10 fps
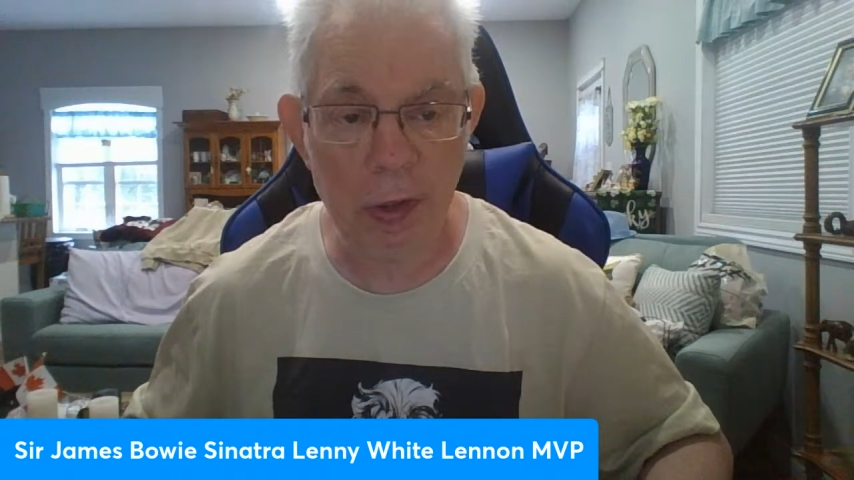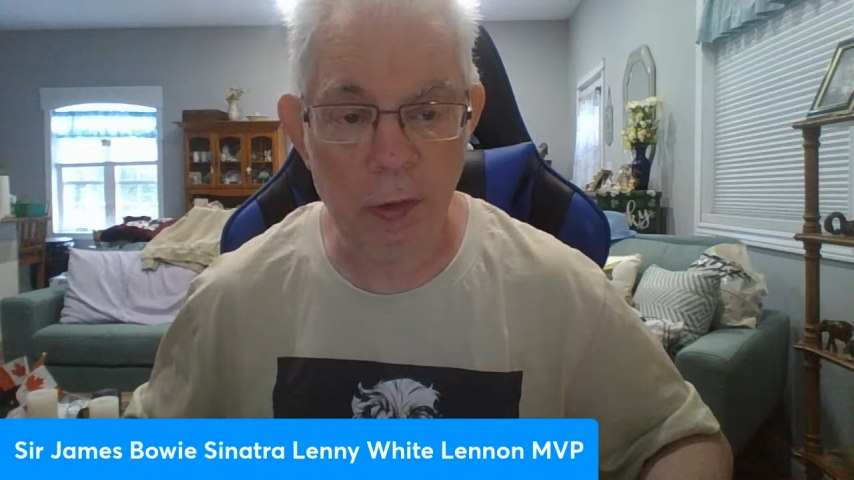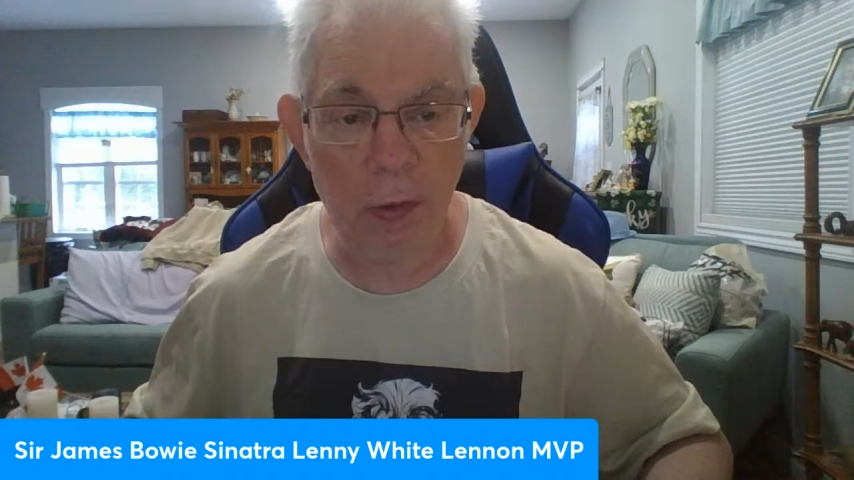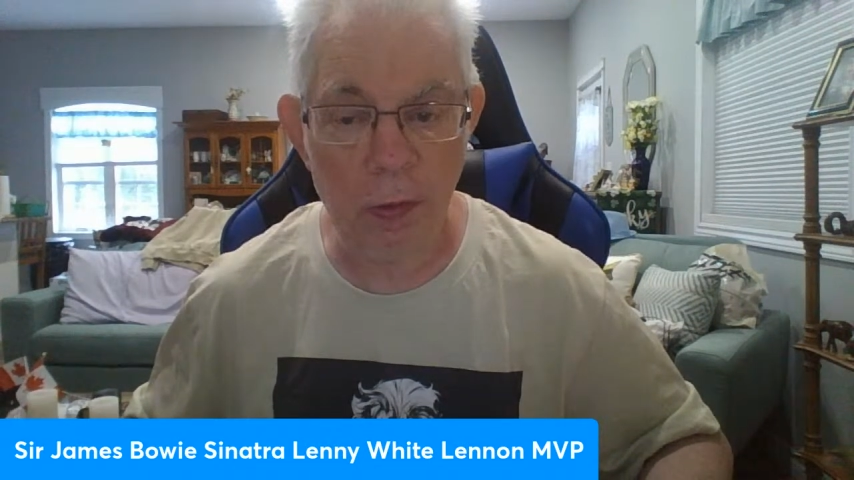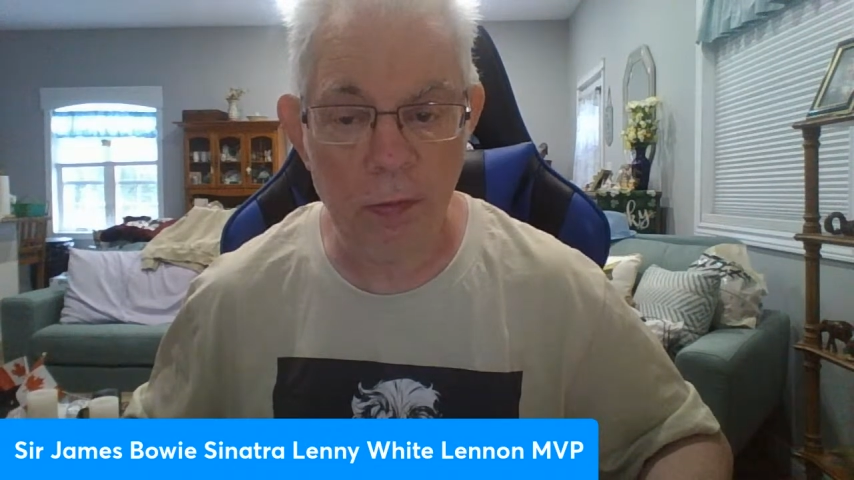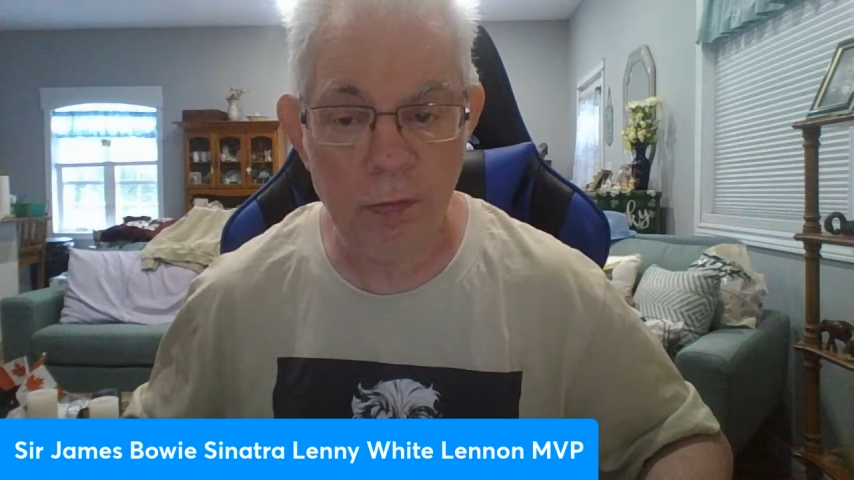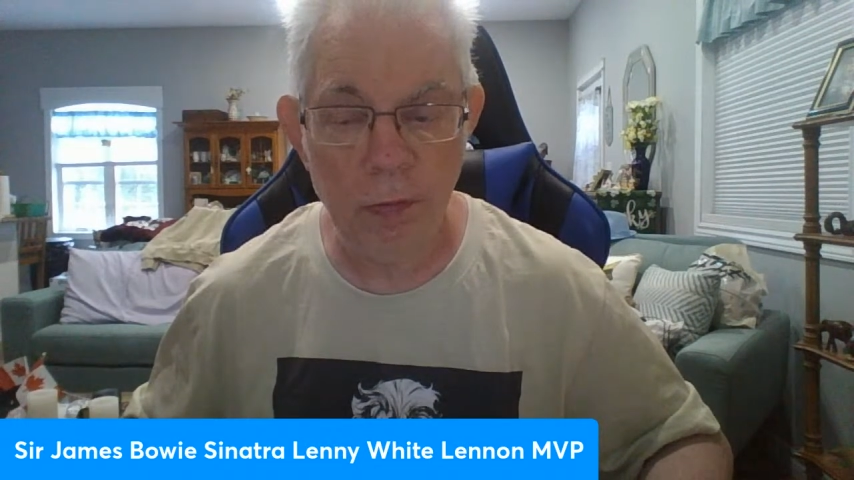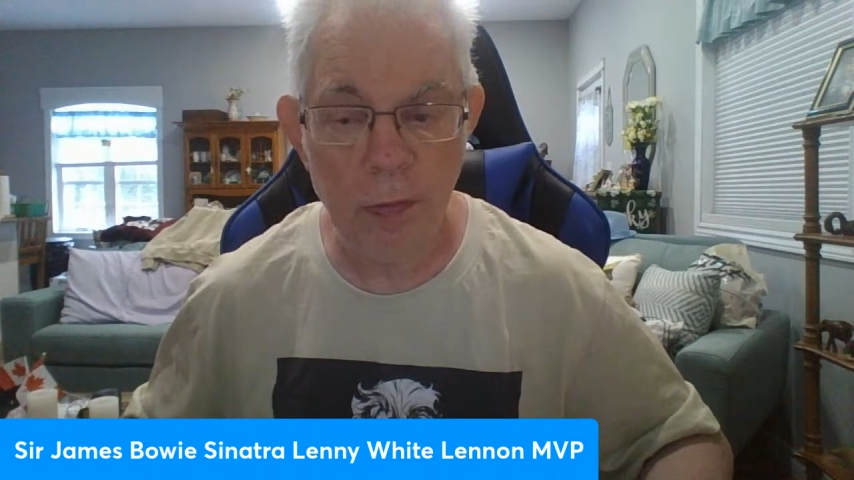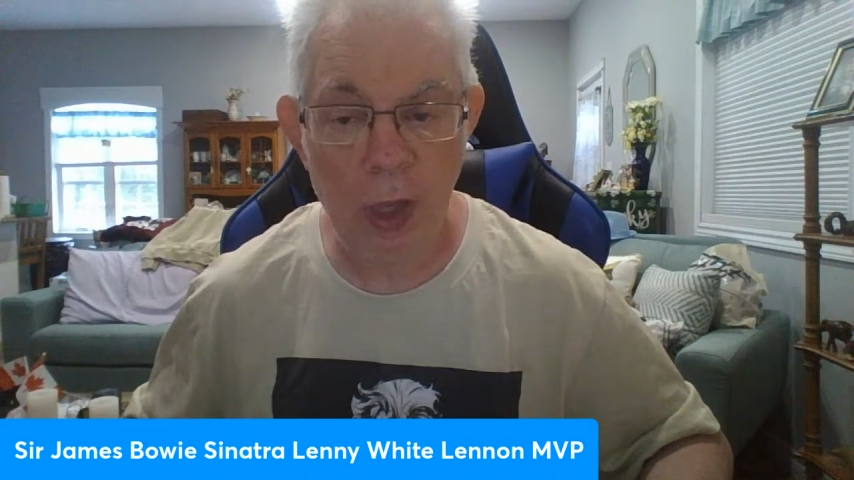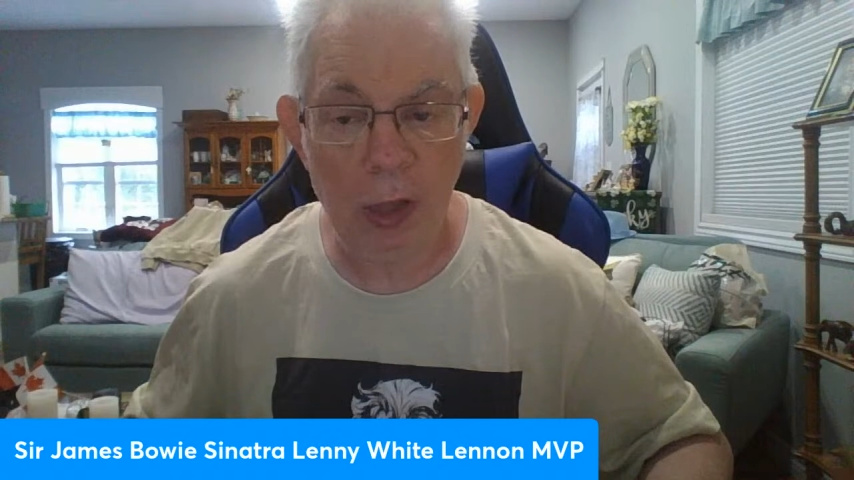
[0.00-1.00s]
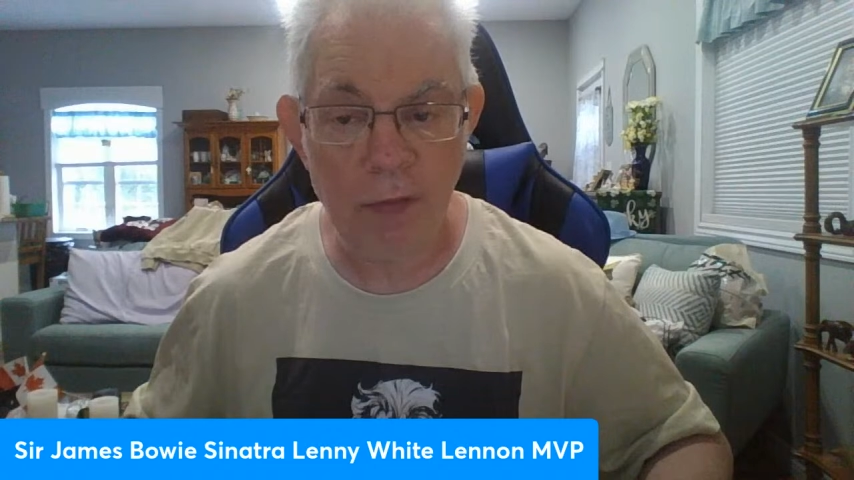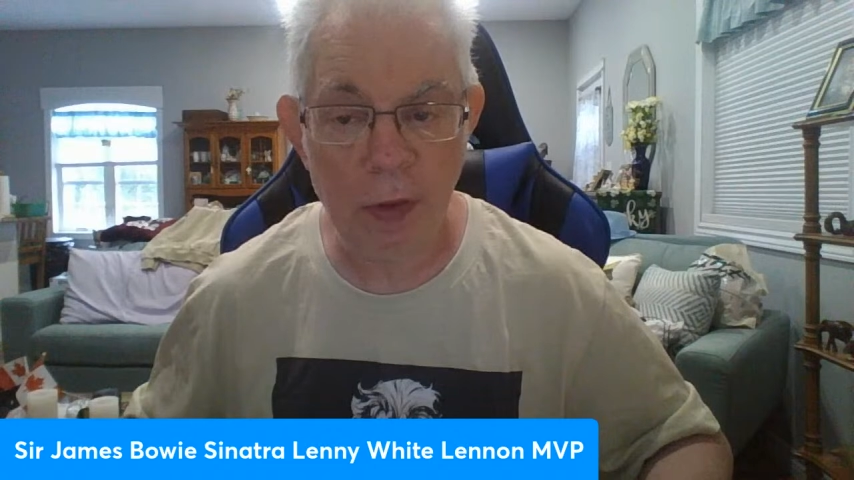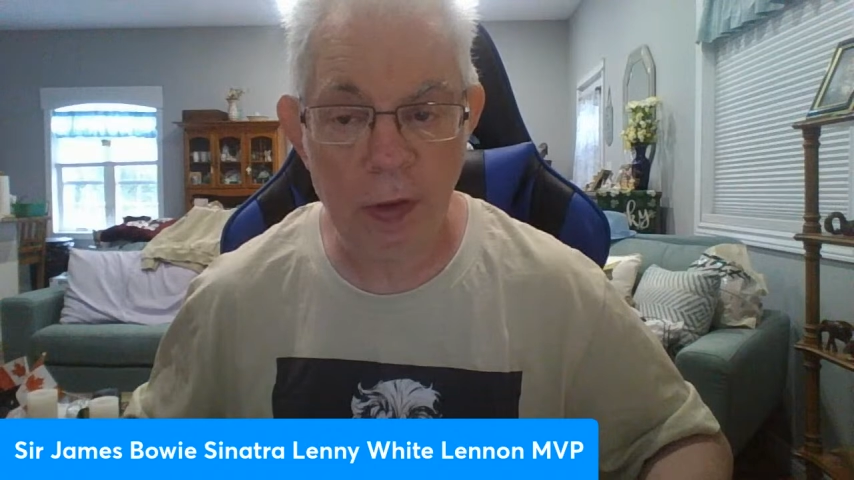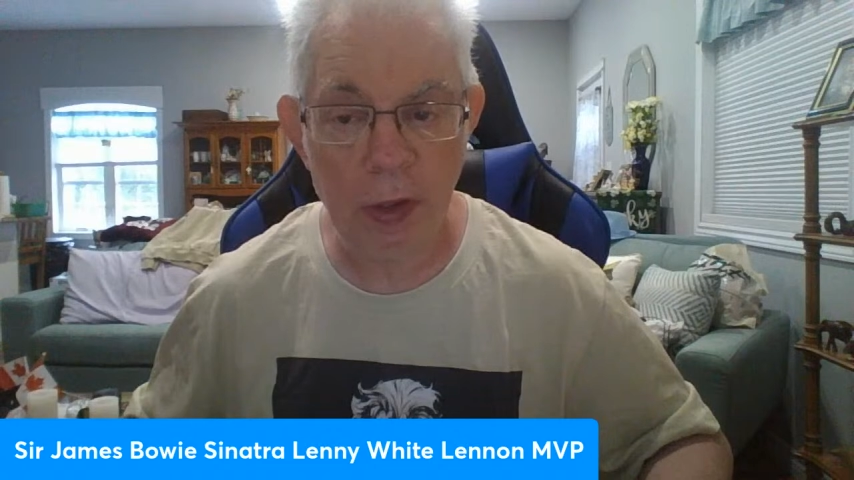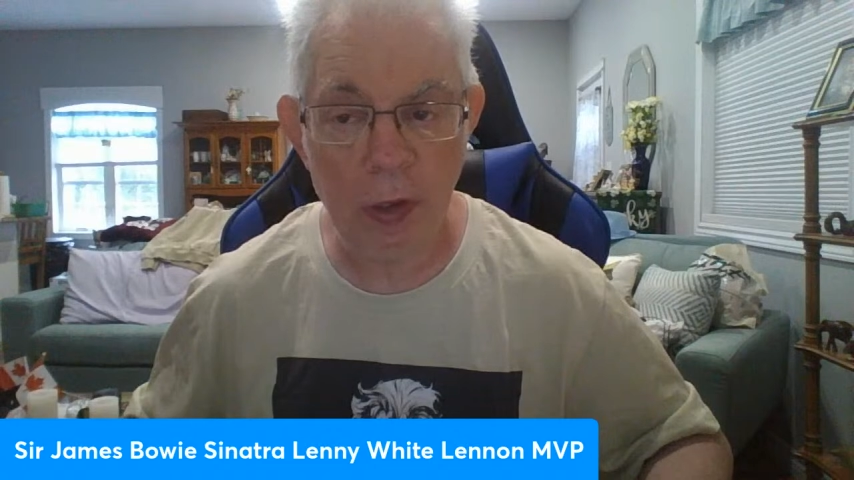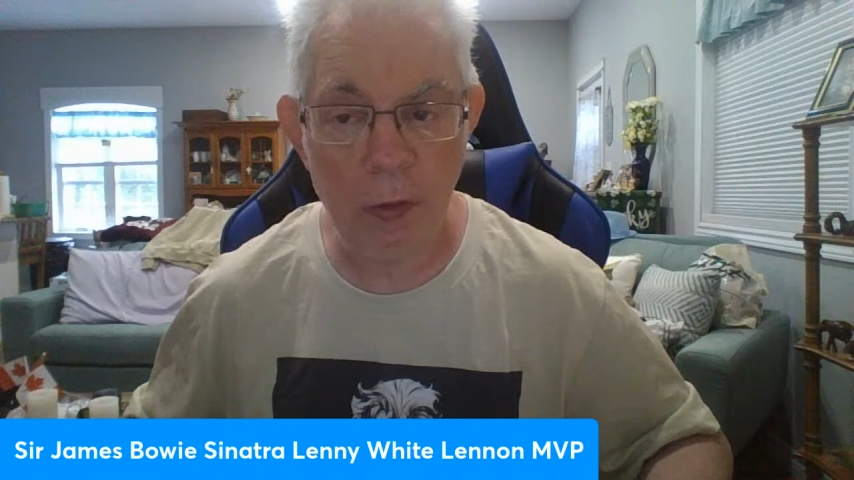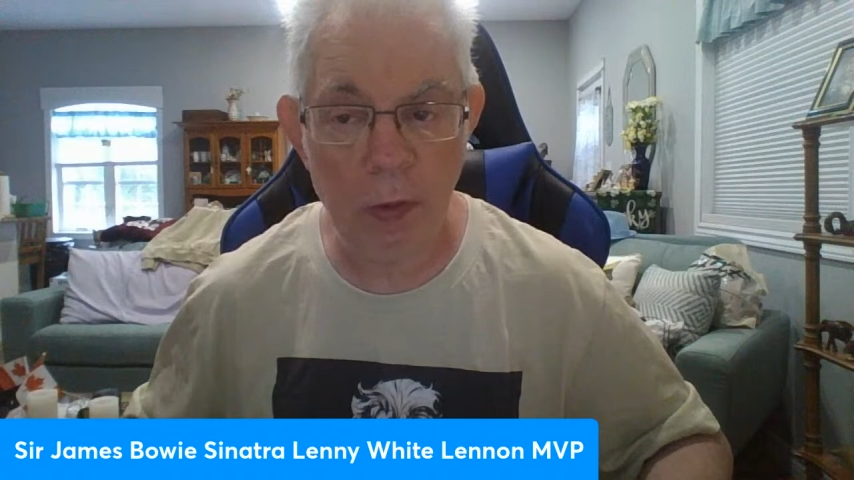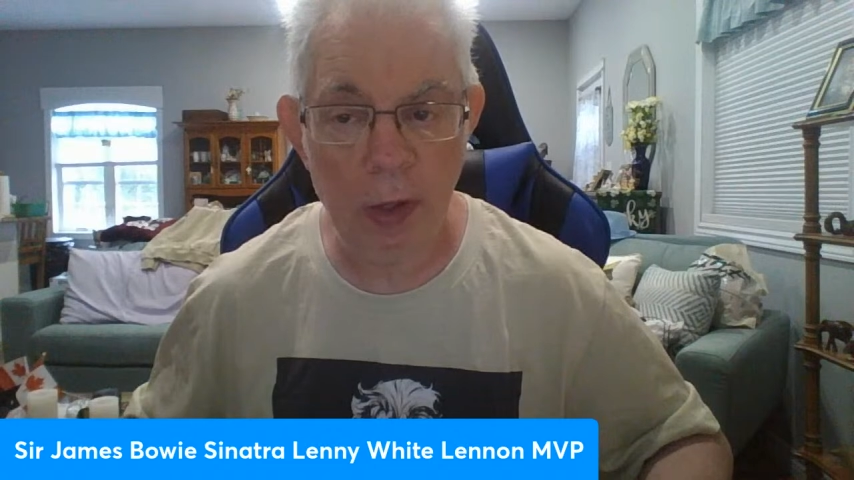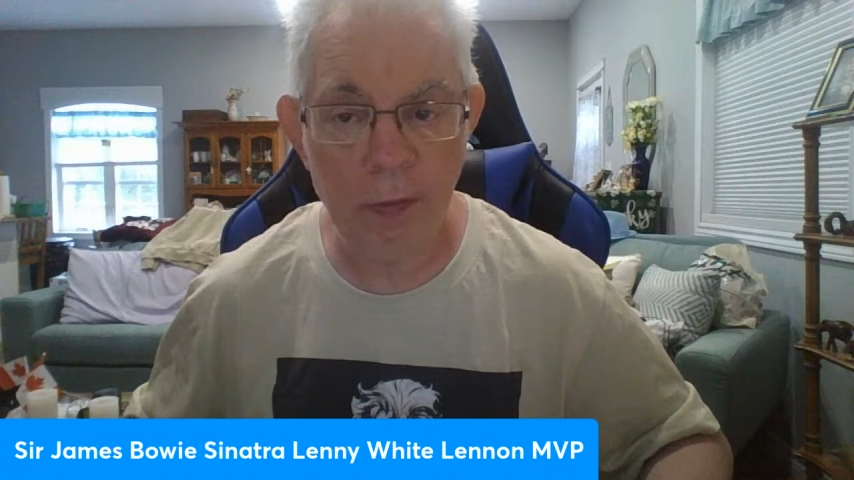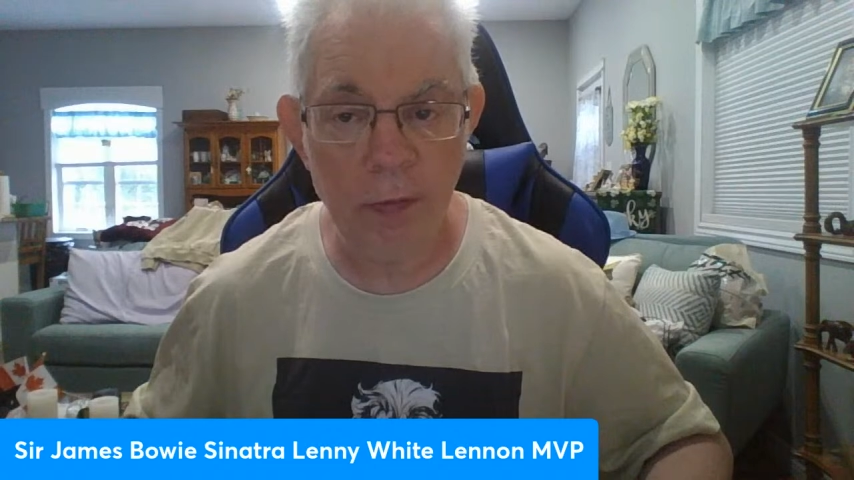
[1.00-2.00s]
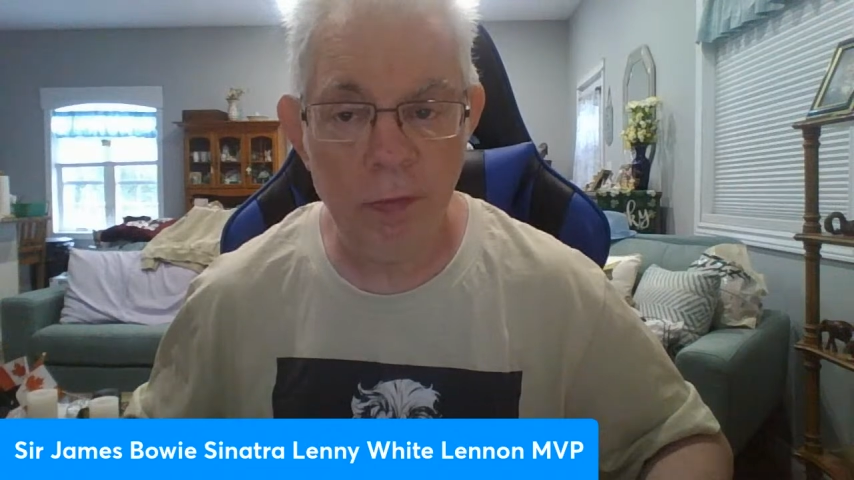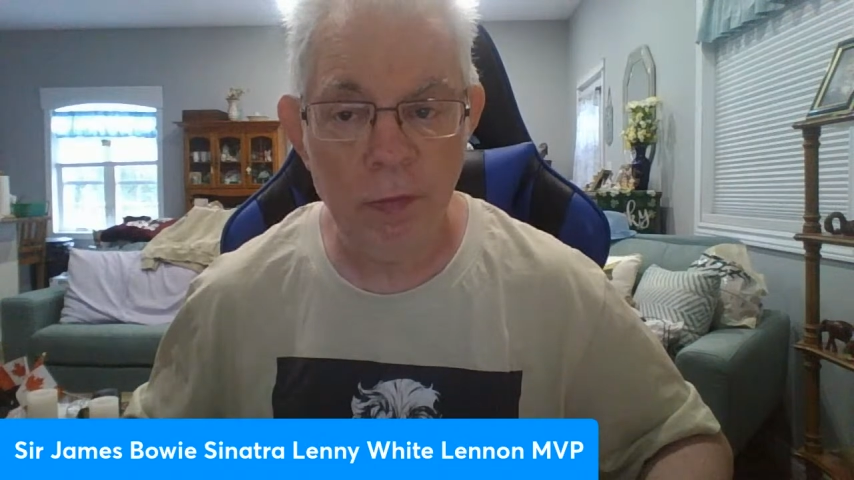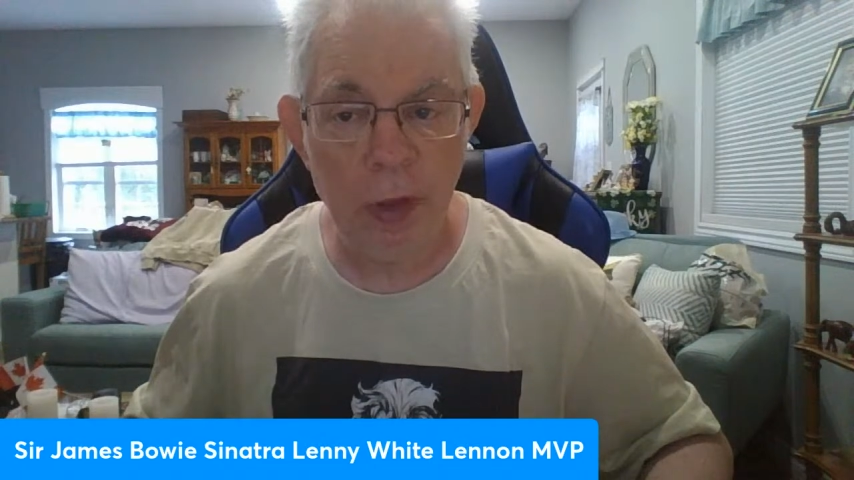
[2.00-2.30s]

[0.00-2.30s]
So I figure, you know what?